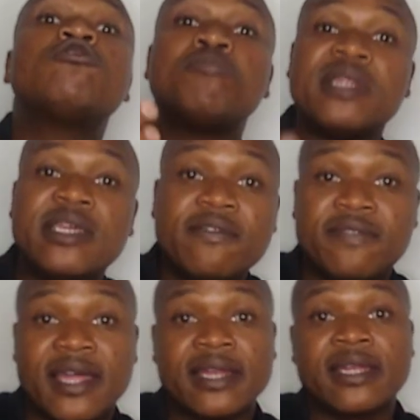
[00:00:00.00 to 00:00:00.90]
to believe
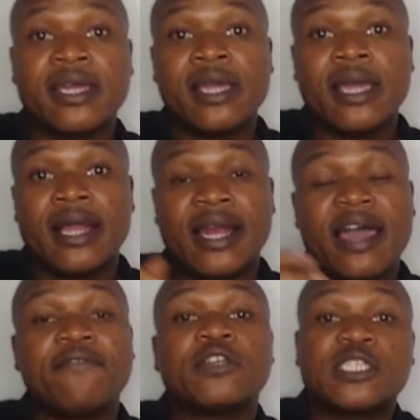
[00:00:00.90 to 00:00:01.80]
that
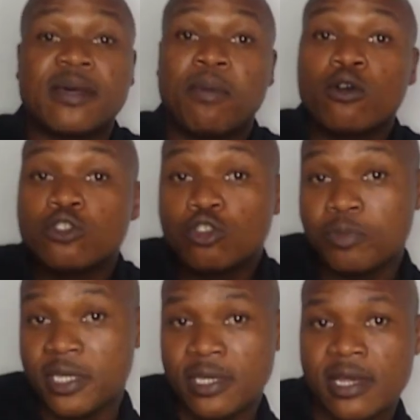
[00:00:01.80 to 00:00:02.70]
life is supposed to
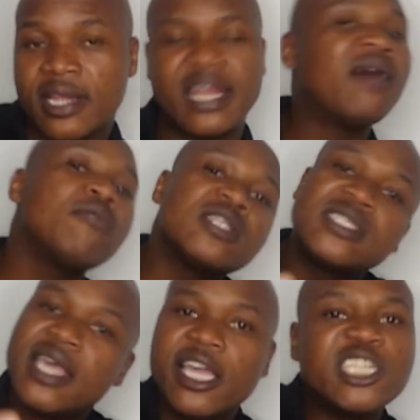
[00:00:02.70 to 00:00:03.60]
be. Now, I'm not
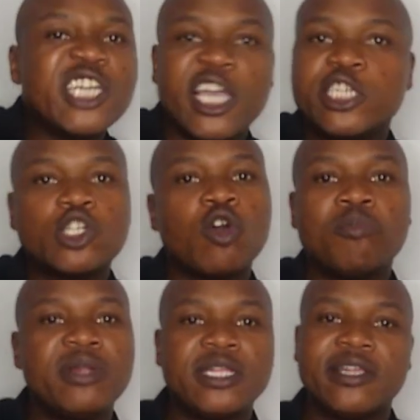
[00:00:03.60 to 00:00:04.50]
saying change
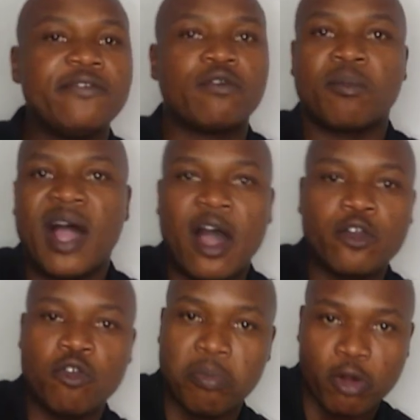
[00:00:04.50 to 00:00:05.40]
completely from how
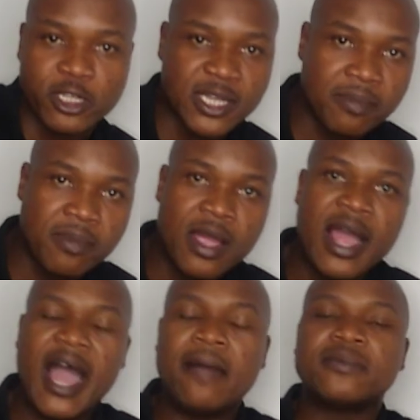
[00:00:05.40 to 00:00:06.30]
you were brought up.
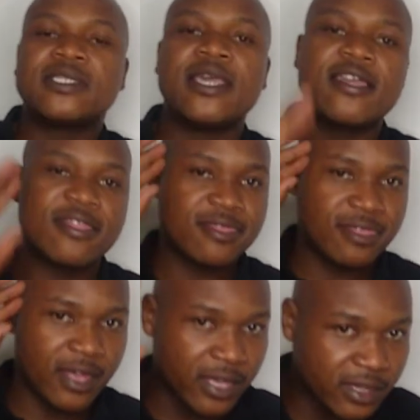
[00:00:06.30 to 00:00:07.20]
I'm saying
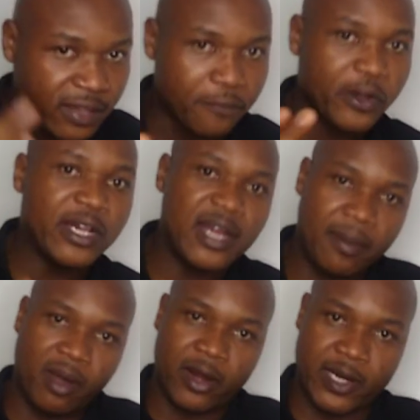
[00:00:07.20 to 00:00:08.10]
think differently
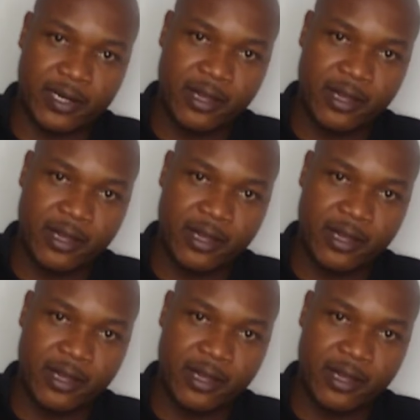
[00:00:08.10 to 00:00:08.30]
about it.